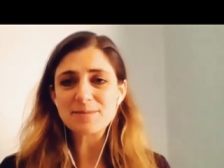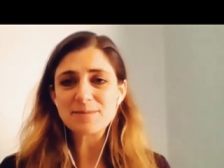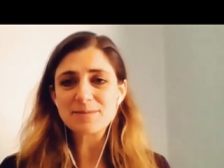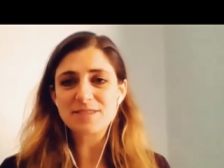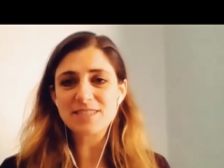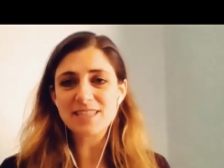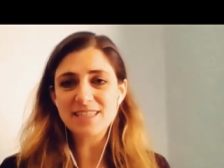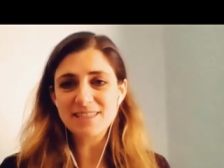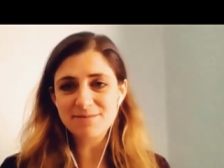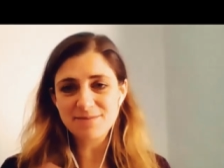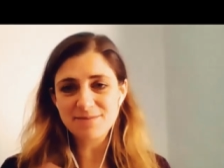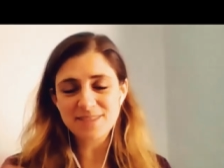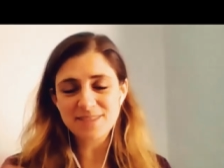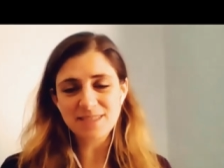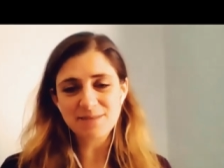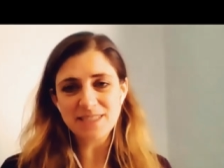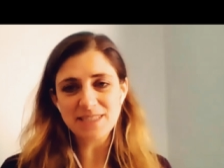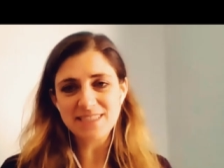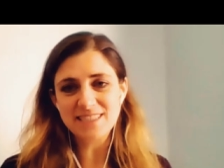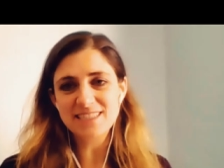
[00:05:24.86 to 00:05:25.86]
Did
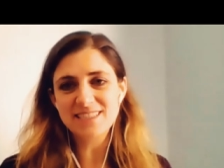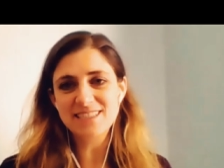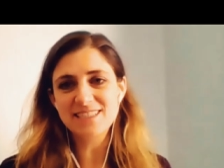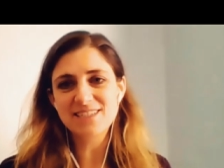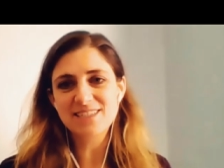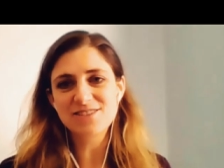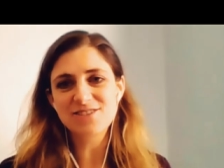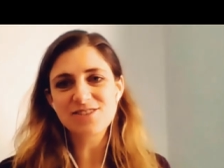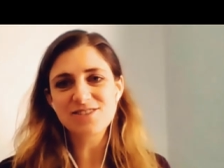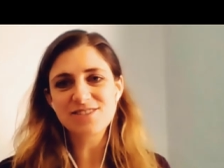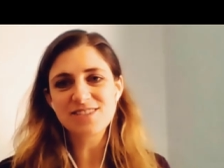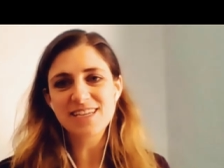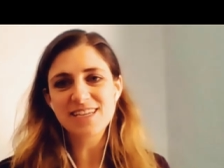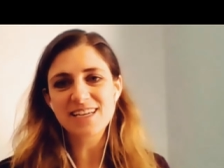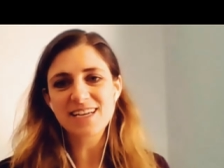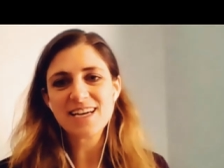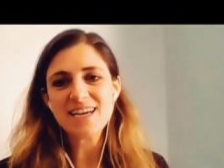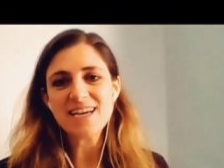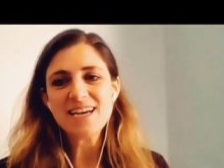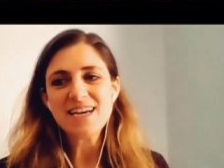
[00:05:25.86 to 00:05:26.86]
my stint in consulting,
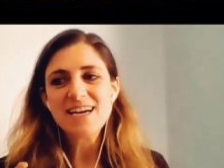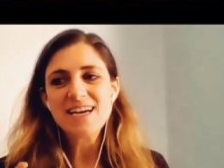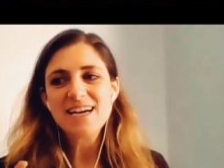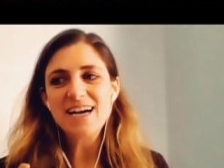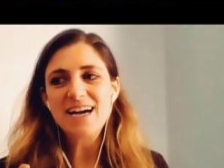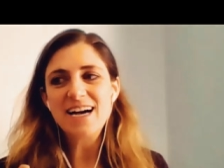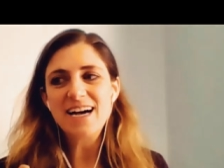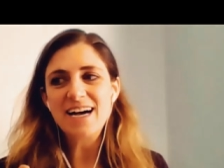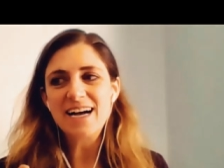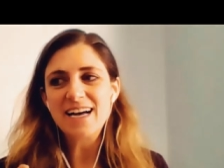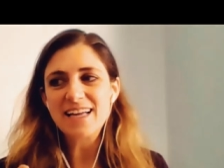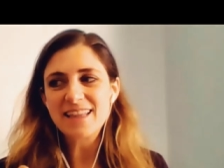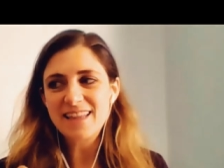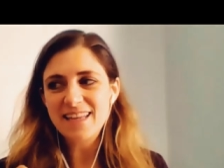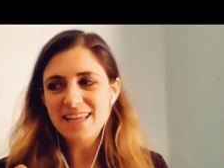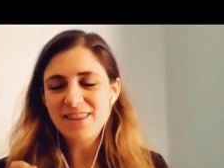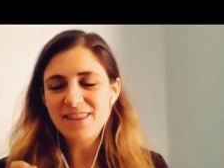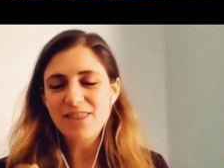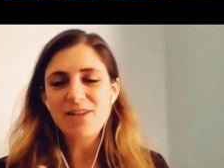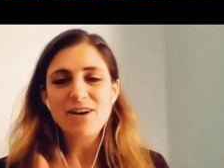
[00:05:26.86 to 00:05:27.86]

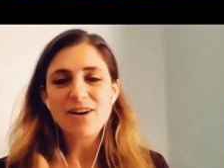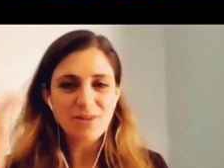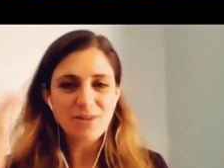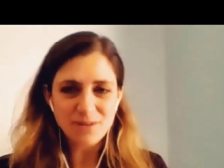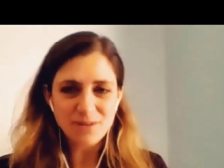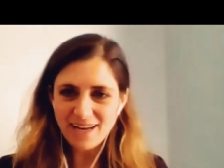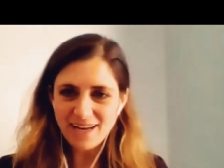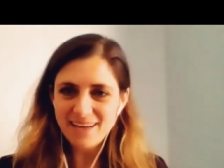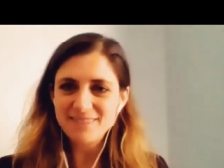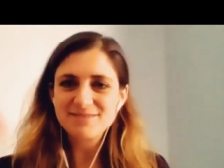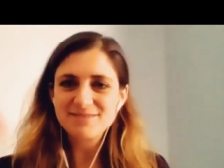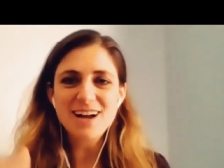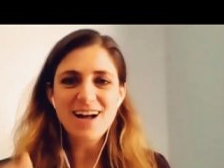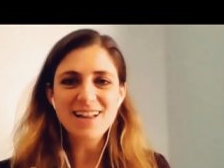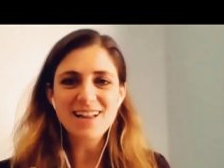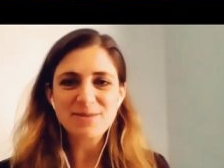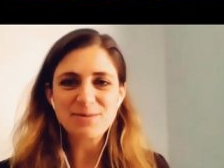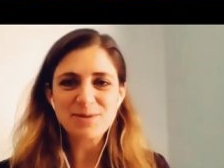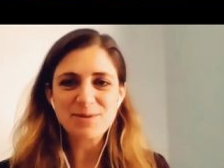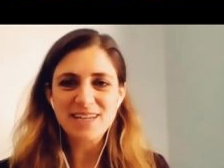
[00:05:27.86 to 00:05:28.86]
then thought, okay,
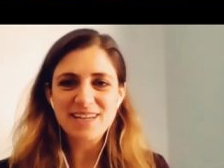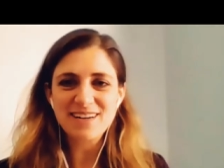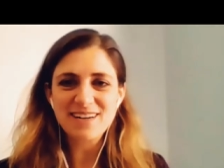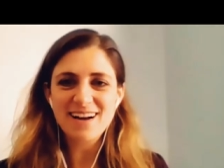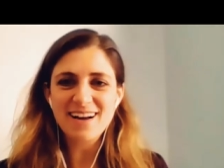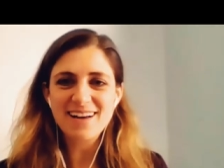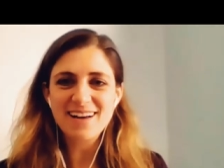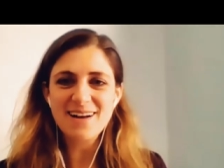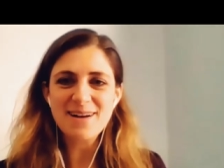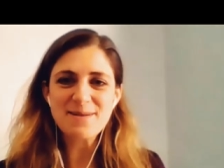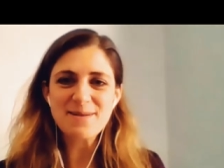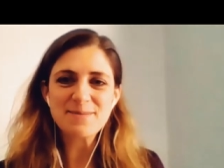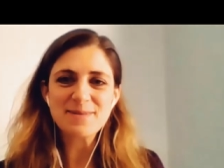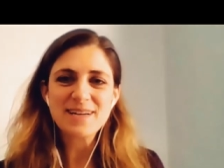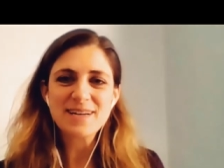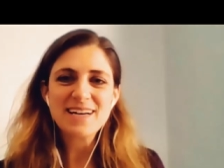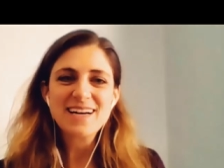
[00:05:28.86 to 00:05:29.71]
Hollywood, here I come.